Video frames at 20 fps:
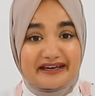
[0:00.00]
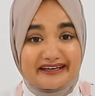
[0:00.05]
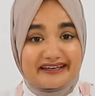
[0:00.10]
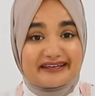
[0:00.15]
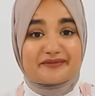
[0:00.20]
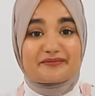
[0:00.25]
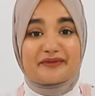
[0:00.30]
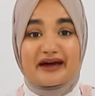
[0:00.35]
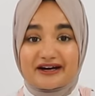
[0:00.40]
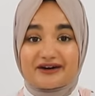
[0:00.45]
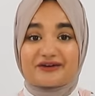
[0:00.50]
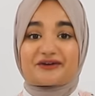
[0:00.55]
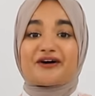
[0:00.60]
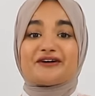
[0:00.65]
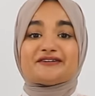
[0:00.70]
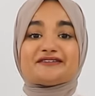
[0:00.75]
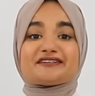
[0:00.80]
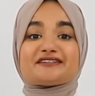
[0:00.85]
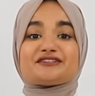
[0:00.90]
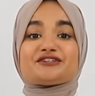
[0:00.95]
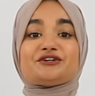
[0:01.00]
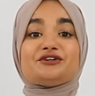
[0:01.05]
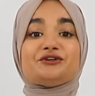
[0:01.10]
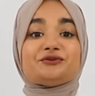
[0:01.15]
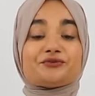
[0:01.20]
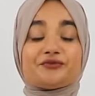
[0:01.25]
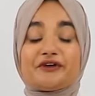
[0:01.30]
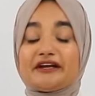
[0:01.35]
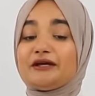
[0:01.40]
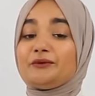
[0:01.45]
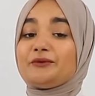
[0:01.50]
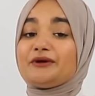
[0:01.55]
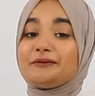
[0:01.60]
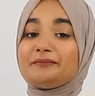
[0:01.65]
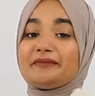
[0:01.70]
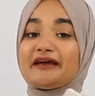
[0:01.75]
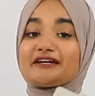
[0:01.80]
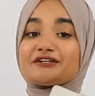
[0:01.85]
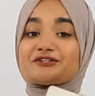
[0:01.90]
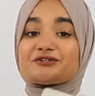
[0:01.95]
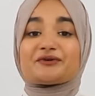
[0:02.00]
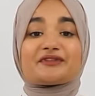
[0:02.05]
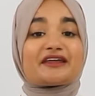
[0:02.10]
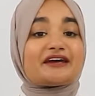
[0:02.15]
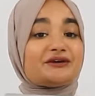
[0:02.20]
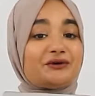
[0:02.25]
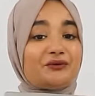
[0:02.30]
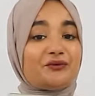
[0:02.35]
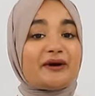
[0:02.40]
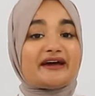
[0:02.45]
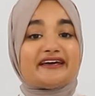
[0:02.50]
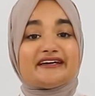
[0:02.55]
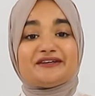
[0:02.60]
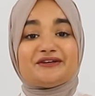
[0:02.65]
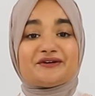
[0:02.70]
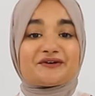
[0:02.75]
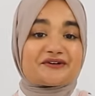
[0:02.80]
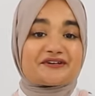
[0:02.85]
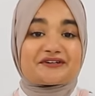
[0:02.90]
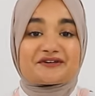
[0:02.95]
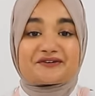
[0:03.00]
making macarons, and so you really want to make sure that you're weighing your